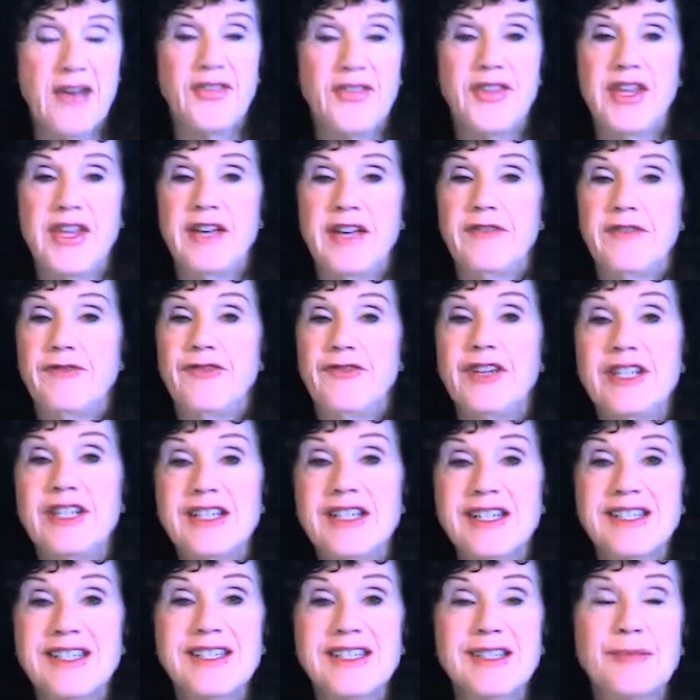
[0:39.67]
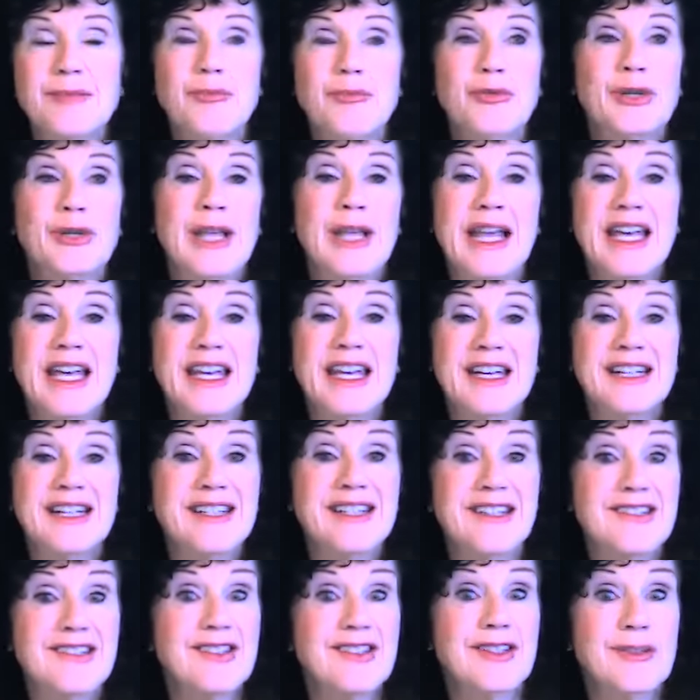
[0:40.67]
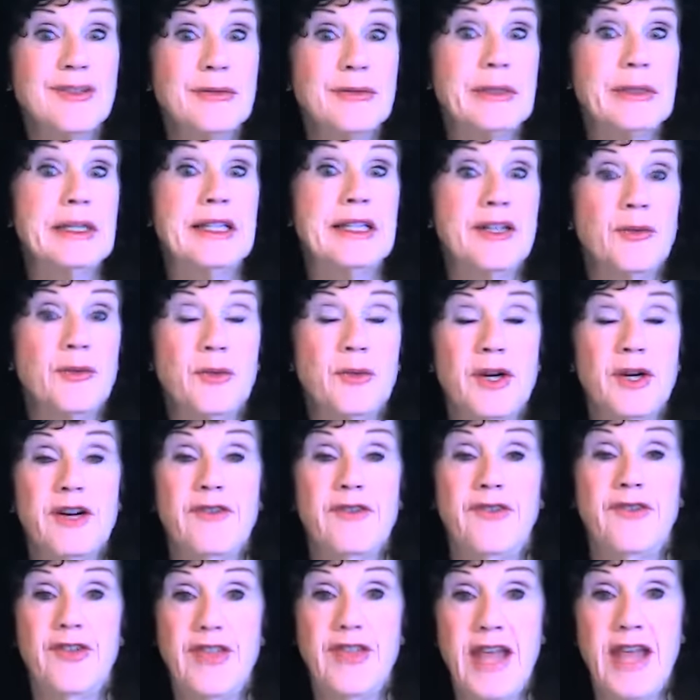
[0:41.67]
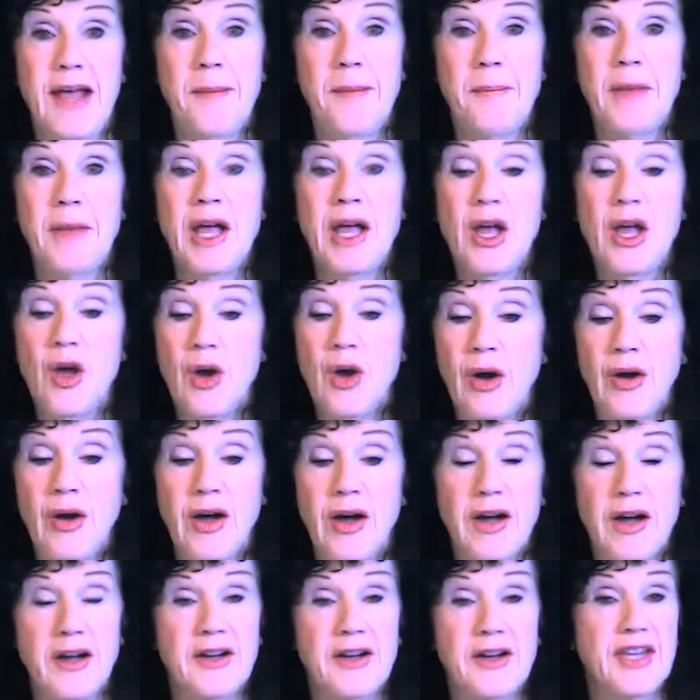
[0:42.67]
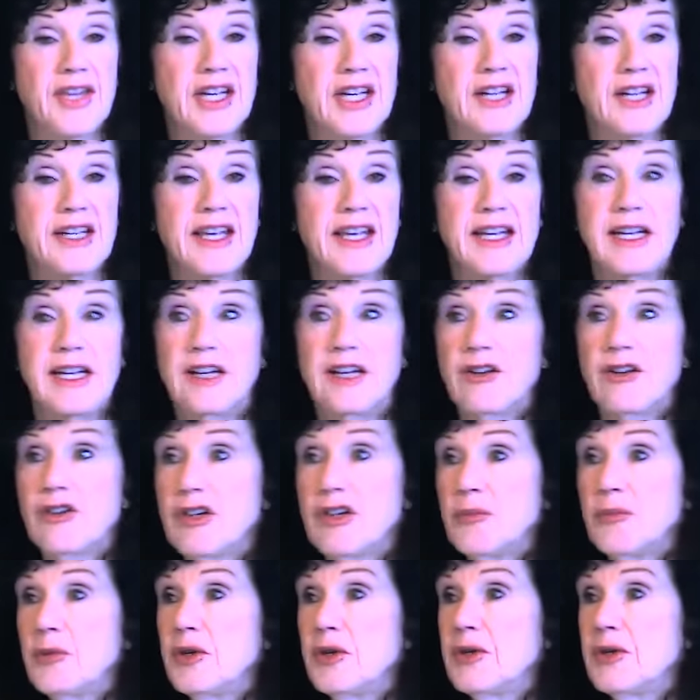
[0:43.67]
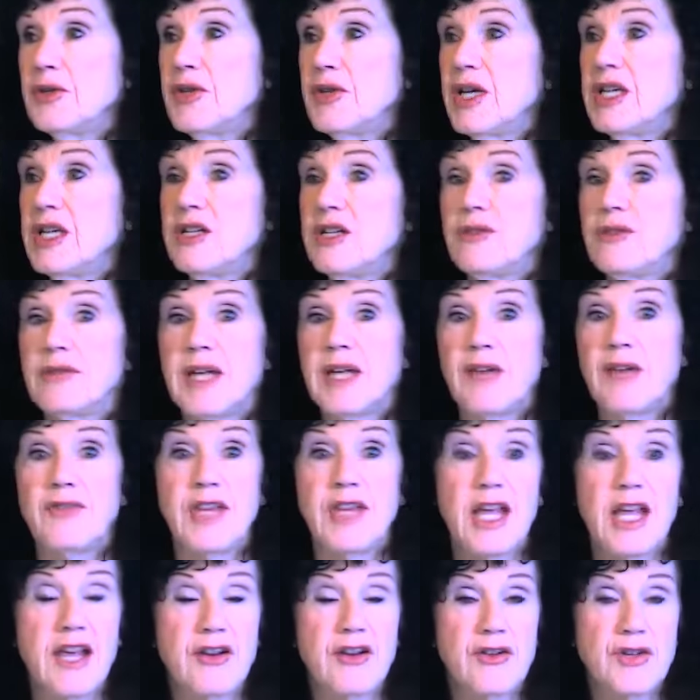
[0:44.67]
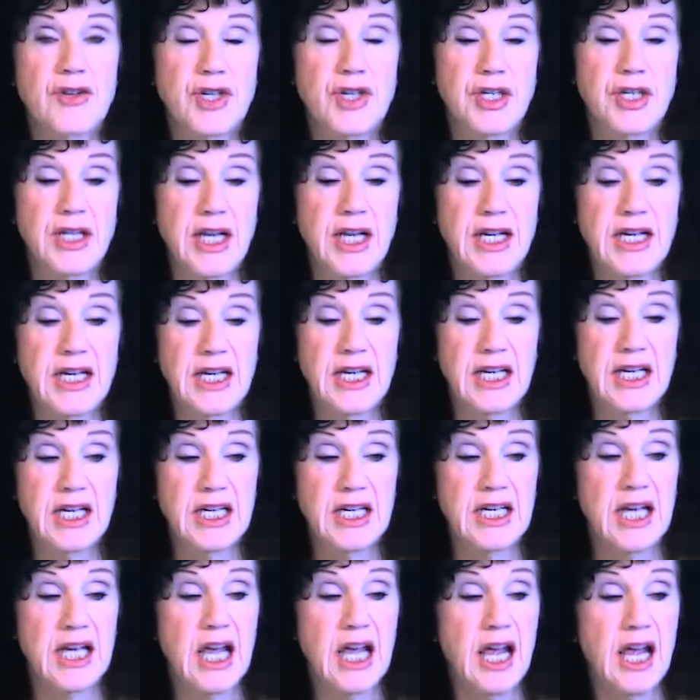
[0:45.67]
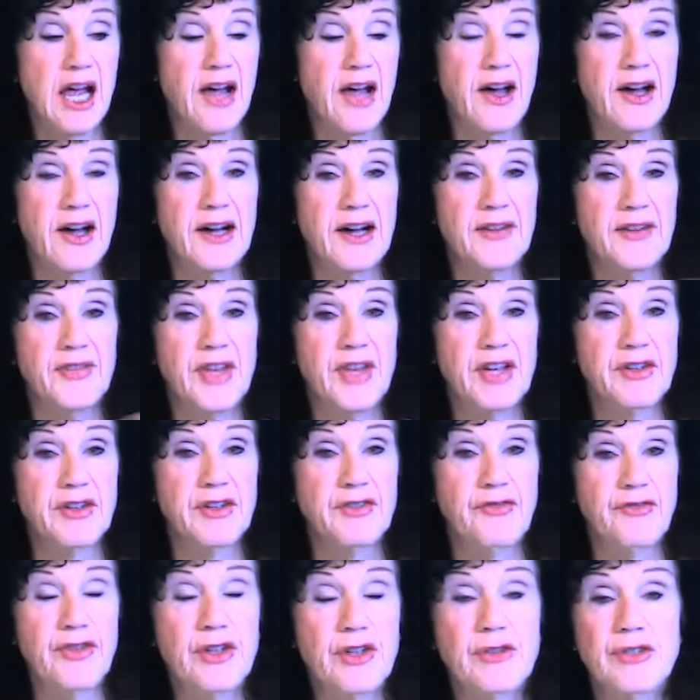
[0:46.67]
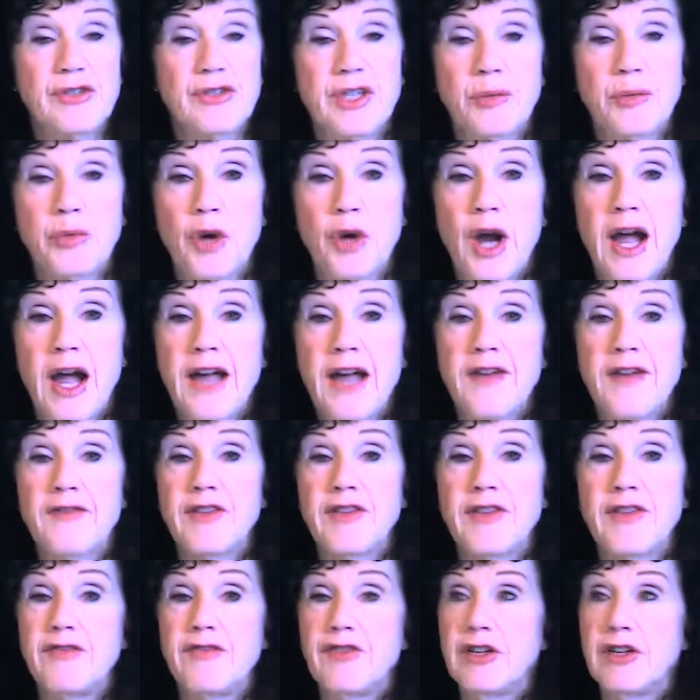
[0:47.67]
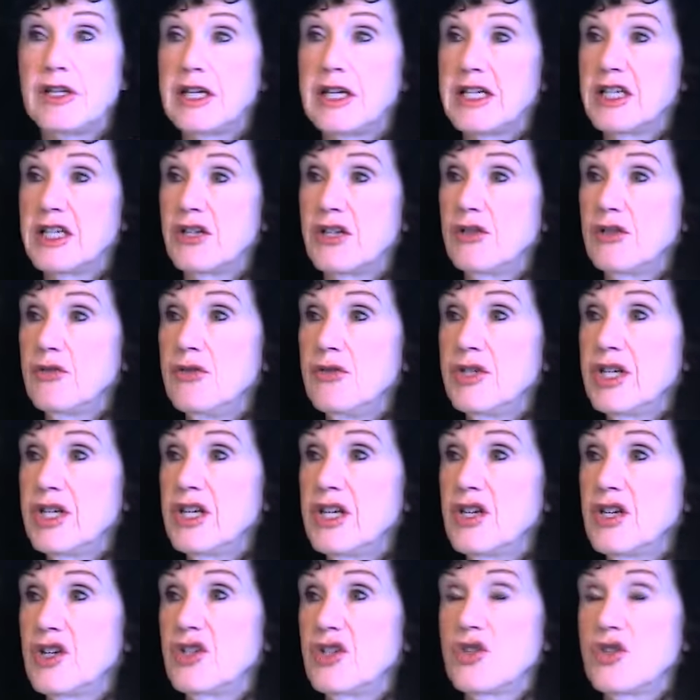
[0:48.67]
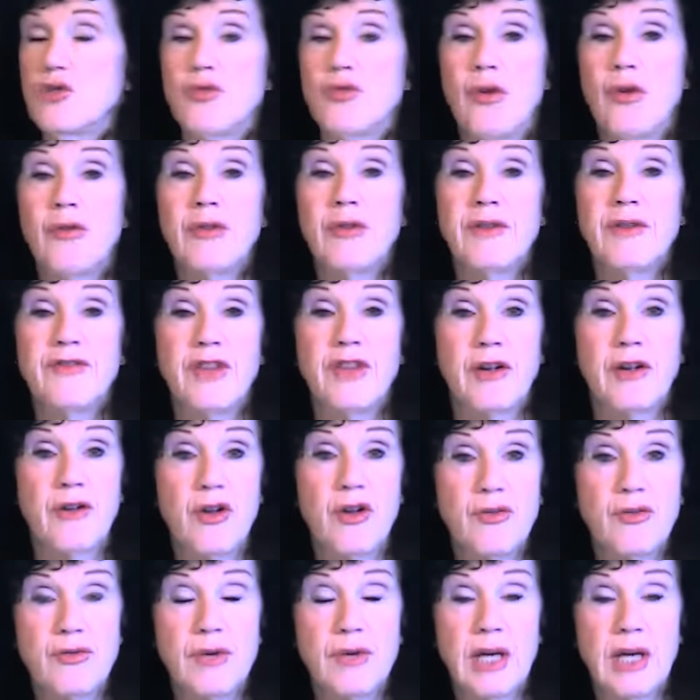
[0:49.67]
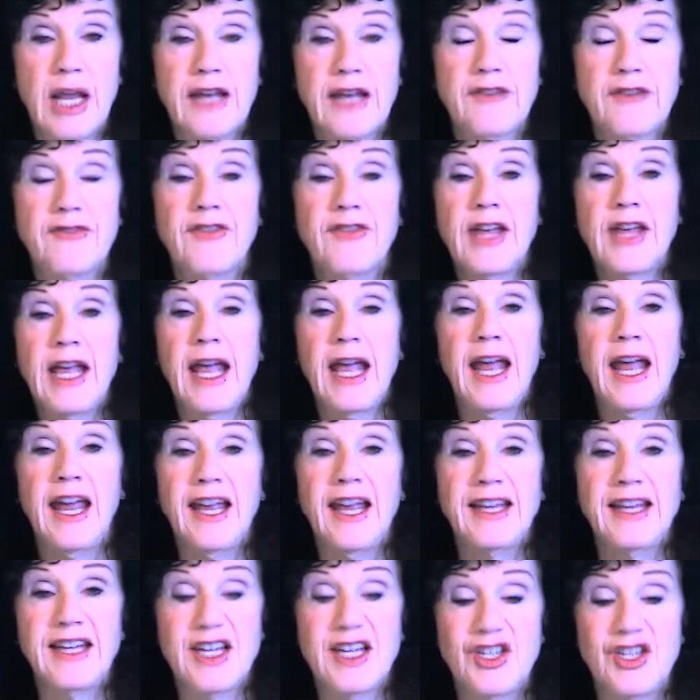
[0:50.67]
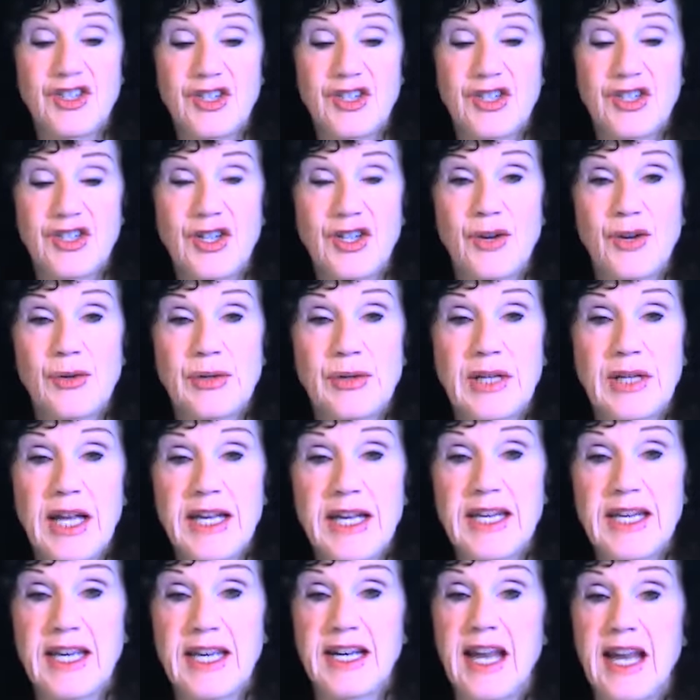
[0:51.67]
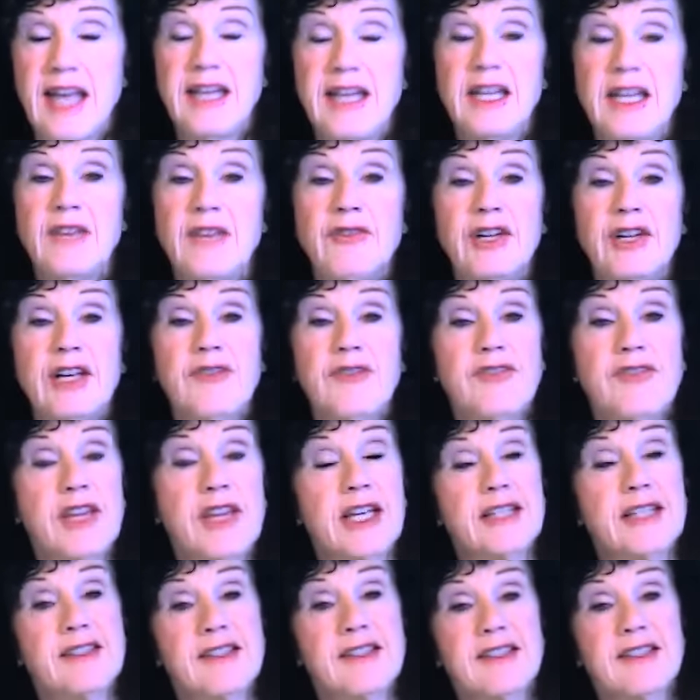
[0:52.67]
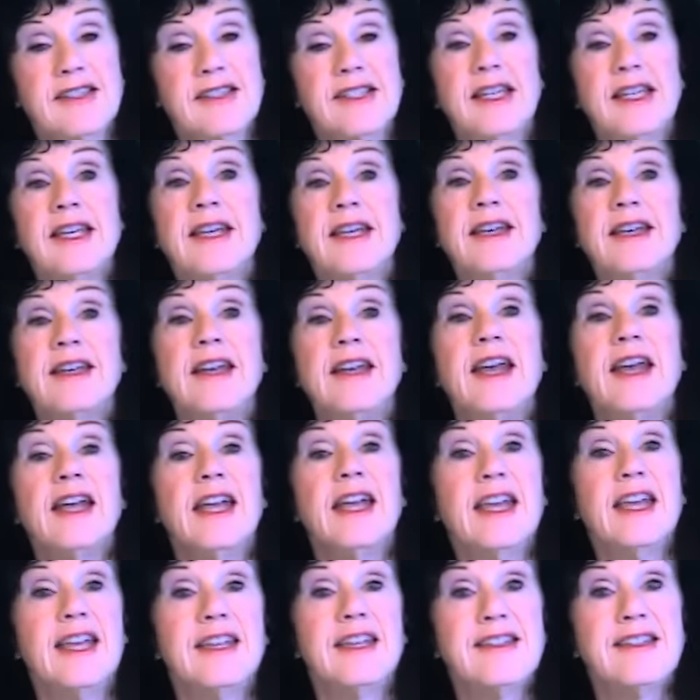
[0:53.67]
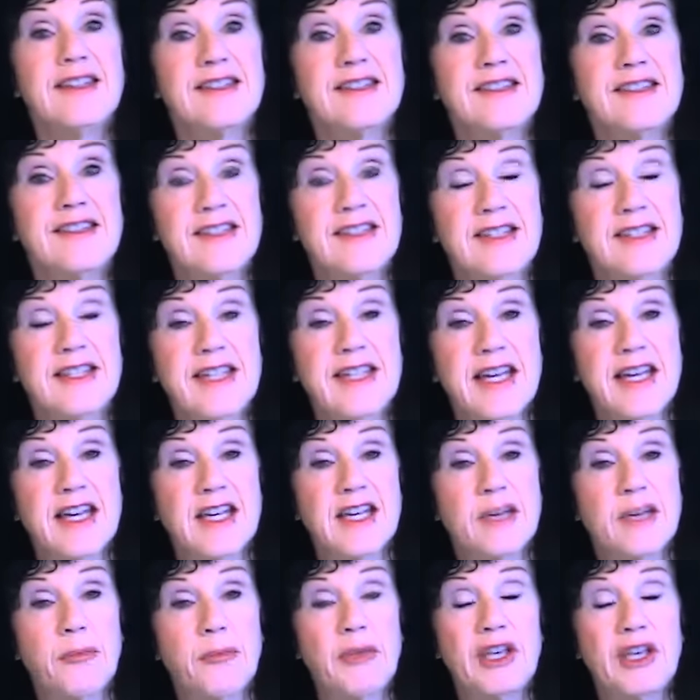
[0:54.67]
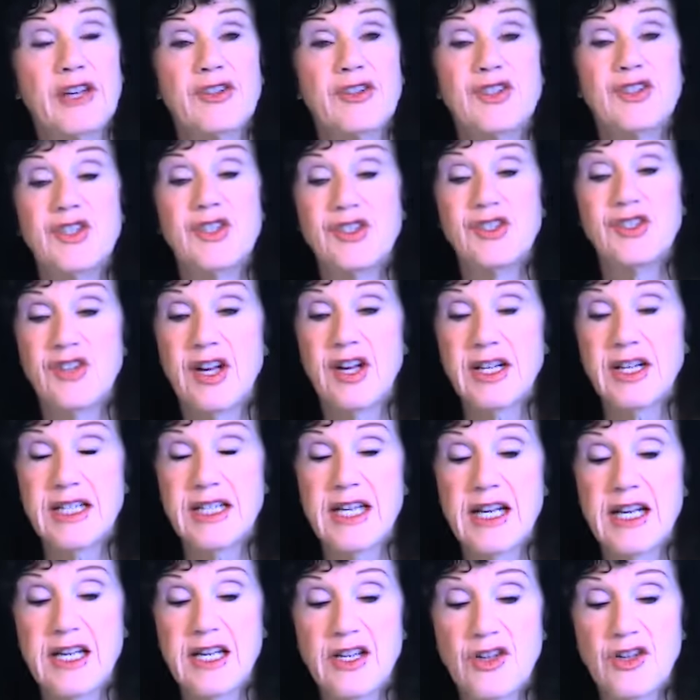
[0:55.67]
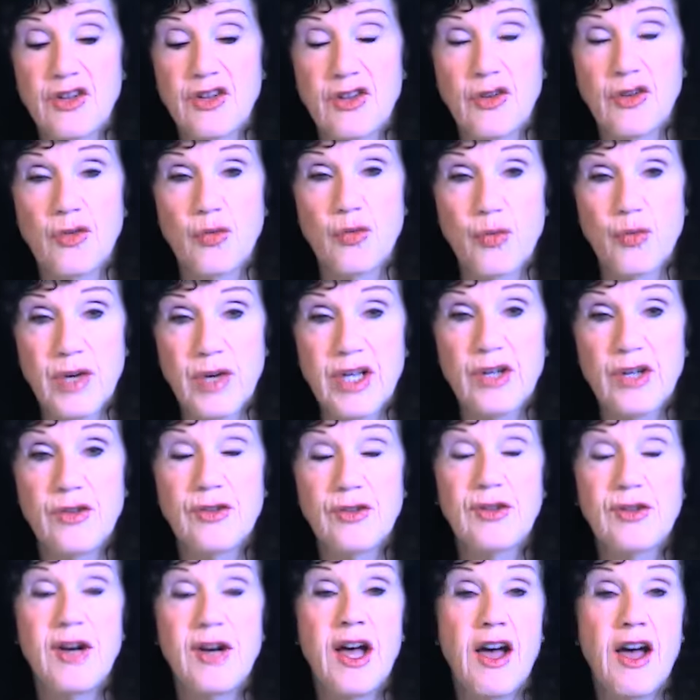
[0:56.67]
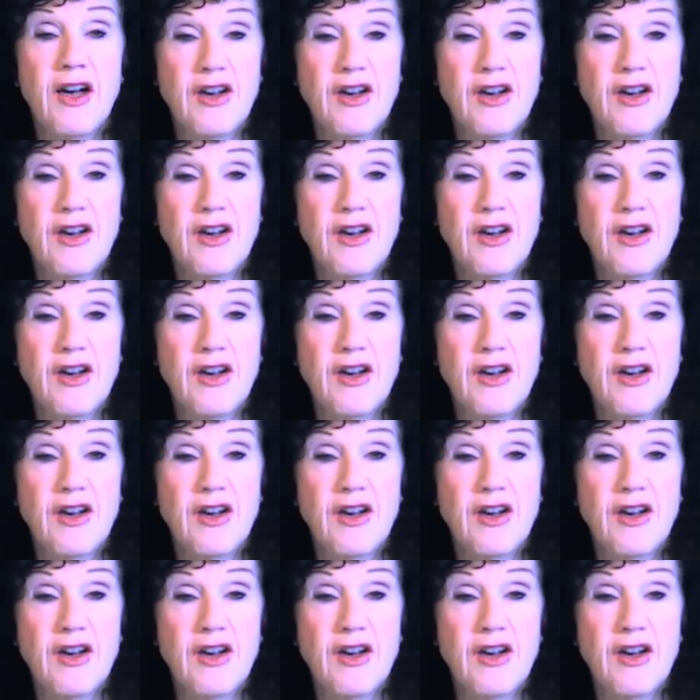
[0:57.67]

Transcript: The fitness plan doesn't really work for them. Uh, they get irritable. They don't have the energy they need. Uh, they feel deprived. They feel like they're losing control of their own life, and they just don't like it. And even if they succeed, it doesn't stick because it's not getting to the real